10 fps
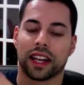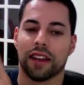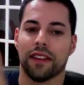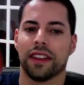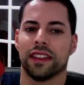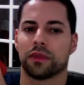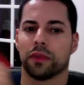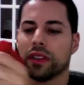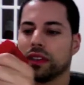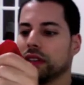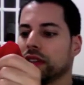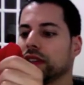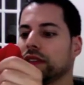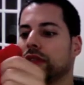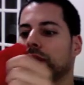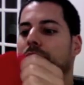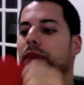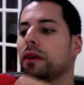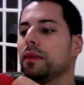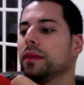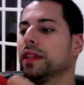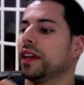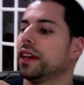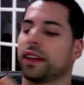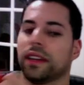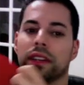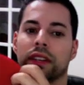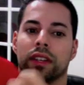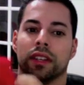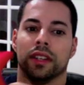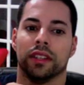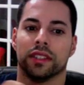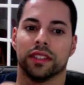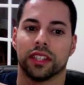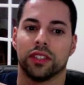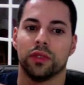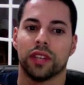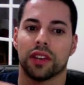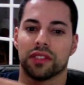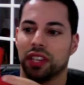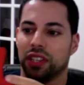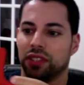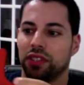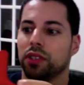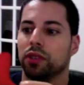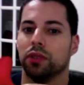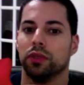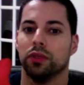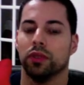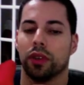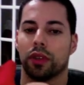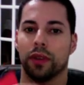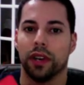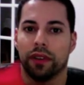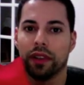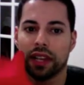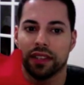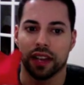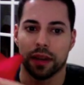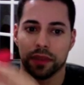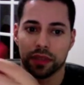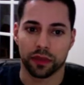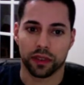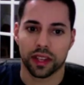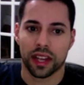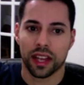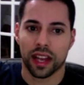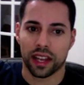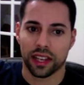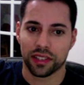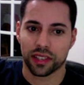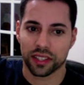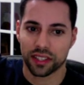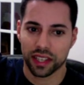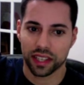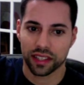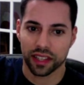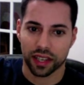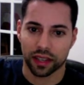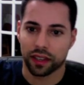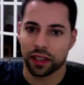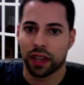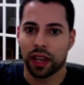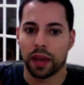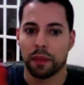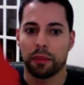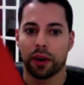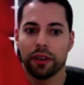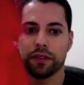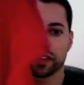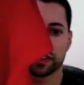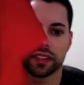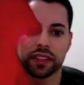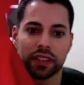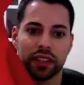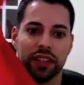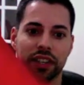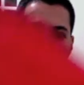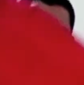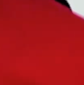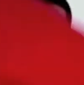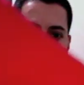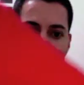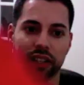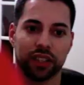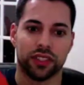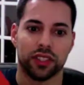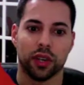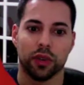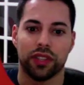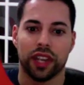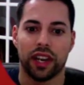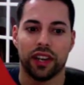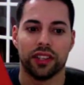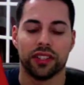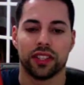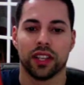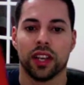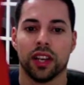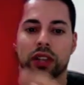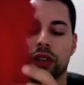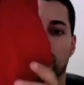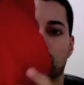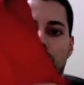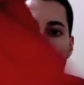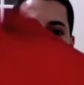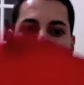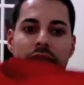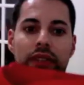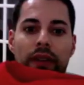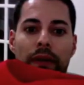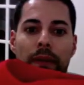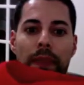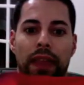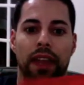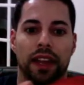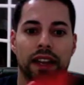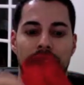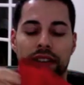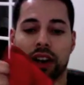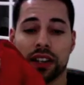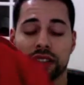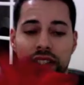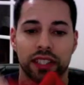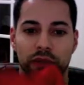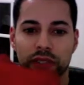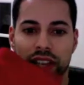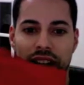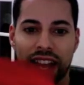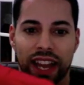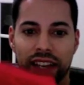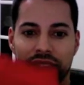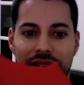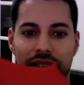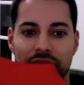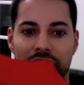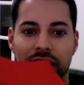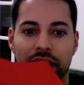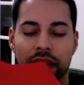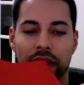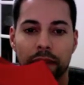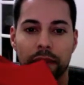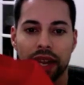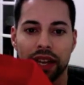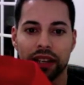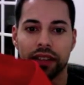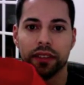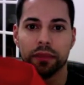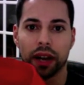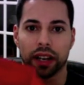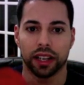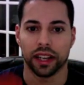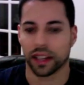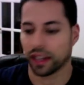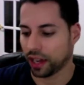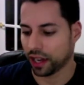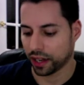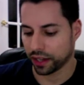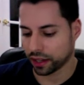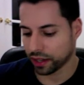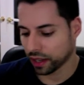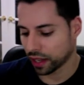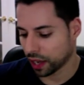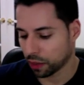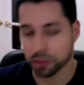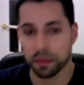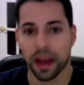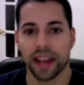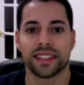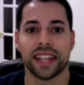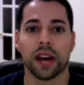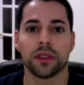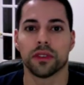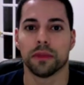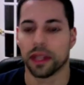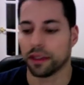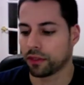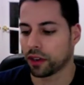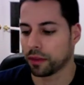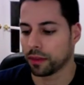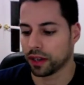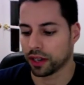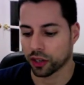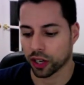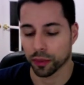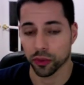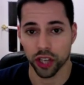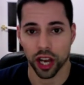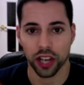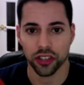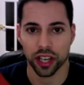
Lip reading: I've had this one from probably since 2002 or 3, around that time, this one. And as you can see, it's like in perfect condition still. Like there's no tears, no rips, and honestly this was a handmade Mockneck, and it was passed down to me from Incredible Josh.